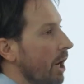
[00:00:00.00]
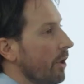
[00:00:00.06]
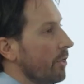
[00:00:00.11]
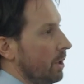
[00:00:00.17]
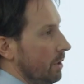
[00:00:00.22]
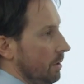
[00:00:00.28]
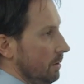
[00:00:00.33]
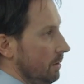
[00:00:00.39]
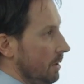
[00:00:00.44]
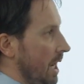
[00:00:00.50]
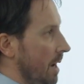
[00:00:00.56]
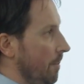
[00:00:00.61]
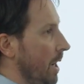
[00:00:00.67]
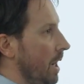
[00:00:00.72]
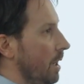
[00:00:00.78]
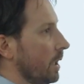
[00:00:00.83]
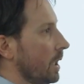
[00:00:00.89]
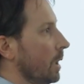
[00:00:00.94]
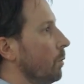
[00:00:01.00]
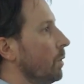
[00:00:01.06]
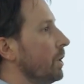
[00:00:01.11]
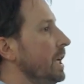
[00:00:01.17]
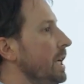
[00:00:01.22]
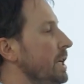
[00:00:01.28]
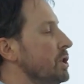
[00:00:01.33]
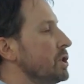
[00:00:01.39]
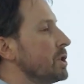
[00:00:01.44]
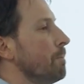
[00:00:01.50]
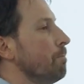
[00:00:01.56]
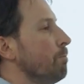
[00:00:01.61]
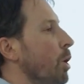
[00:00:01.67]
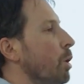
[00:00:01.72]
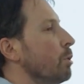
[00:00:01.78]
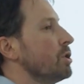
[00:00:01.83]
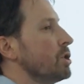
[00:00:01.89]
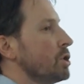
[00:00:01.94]
other American? Well, he's
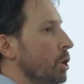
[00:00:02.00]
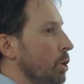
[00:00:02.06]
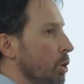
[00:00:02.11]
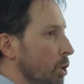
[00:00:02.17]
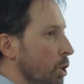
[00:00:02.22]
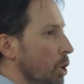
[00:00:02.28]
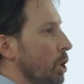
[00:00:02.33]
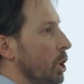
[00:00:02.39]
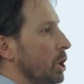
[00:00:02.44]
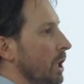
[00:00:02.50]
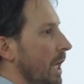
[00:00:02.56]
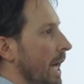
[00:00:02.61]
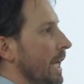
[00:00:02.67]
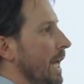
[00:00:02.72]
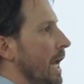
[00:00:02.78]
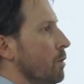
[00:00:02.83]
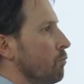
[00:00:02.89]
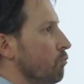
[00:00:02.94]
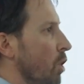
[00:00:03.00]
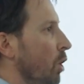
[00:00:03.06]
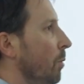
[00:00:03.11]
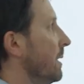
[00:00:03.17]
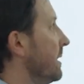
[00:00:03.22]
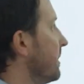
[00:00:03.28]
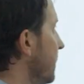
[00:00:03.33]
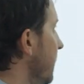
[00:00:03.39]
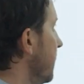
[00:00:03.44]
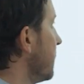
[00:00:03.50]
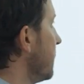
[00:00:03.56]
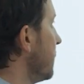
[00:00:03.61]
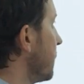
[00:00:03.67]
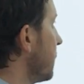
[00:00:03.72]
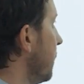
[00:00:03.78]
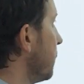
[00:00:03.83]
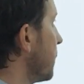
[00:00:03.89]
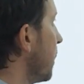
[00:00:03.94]
supposed to look like a Roman citizen
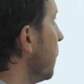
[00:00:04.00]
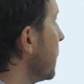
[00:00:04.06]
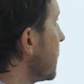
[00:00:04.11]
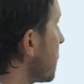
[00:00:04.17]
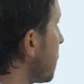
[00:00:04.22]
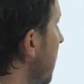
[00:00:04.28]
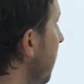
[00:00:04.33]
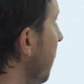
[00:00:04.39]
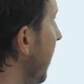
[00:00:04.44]
soldier, which is why